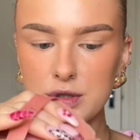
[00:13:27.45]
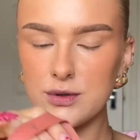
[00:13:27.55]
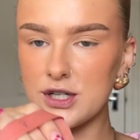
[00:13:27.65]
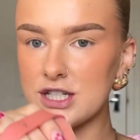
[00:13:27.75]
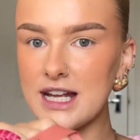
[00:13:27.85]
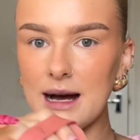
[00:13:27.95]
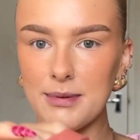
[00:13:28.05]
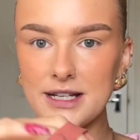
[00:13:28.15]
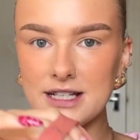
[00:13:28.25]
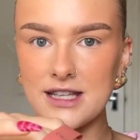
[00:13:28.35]
So I just tap
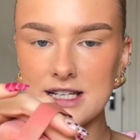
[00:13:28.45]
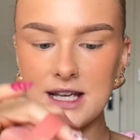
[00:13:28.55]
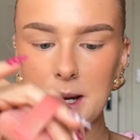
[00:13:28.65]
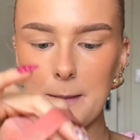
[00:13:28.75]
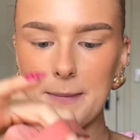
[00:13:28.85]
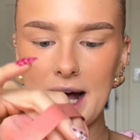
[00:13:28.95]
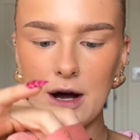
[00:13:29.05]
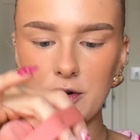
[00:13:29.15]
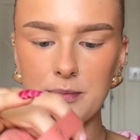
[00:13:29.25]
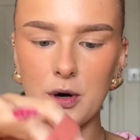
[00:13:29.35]
into this
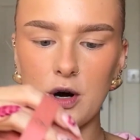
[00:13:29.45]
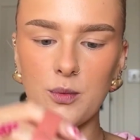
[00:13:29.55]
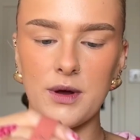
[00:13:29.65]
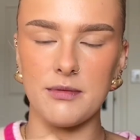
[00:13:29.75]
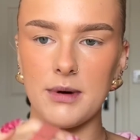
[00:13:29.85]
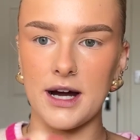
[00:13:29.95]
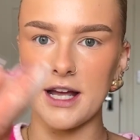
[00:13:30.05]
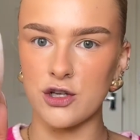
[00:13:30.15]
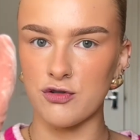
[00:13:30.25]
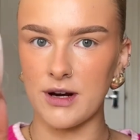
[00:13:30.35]
powder pot with my
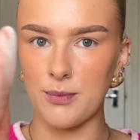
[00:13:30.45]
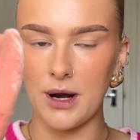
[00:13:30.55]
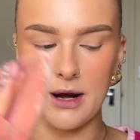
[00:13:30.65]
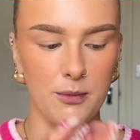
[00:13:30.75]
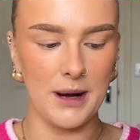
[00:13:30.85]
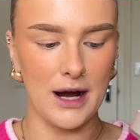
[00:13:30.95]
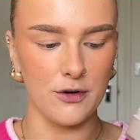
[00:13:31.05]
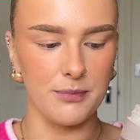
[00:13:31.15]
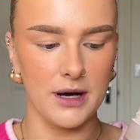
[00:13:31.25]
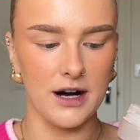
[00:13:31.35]
Trigwell powder
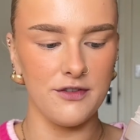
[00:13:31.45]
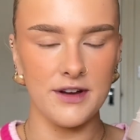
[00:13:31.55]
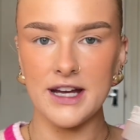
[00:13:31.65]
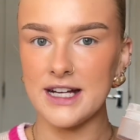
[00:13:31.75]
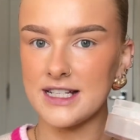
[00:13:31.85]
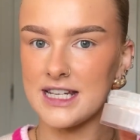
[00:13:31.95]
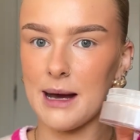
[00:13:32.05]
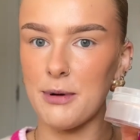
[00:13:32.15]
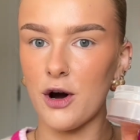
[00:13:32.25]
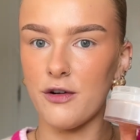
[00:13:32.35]
puff,
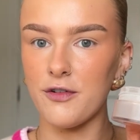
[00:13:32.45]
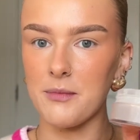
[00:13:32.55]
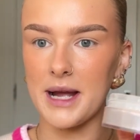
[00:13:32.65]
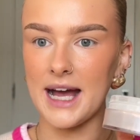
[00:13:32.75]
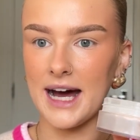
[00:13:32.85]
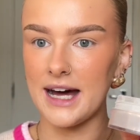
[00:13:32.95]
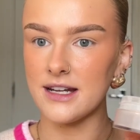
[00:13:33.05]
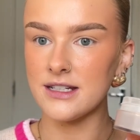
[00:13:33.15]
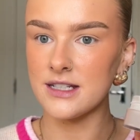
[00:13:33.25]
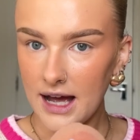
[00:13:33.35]
tap it off on my
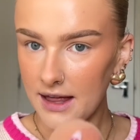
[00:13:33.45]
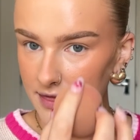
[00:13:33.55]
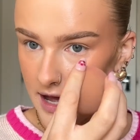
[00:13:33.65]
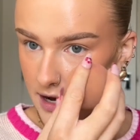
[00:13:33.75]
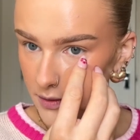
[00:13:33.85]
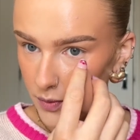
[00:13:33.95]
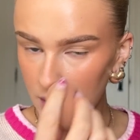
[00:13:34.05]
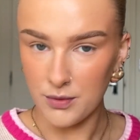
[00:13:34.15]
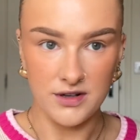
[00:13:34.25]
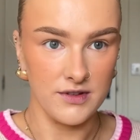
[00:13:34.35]
hand, and then what I
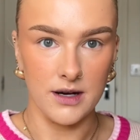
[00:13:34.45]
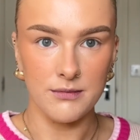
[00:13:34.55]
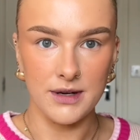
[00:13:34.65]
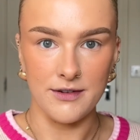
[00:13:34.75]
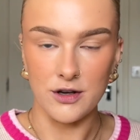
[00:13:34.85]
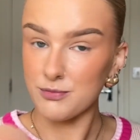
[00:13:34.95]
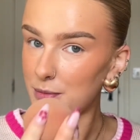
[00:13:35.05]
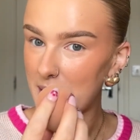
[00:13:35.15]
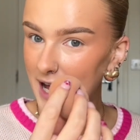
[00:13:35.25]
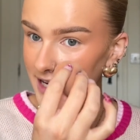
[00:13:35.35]
would have done if I was
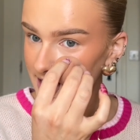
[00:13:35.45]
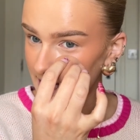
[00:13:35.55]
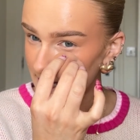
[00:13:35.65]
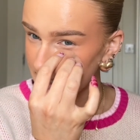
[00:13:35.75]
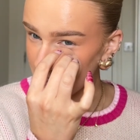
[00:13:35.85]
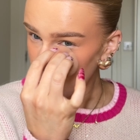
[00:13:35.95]
prepared is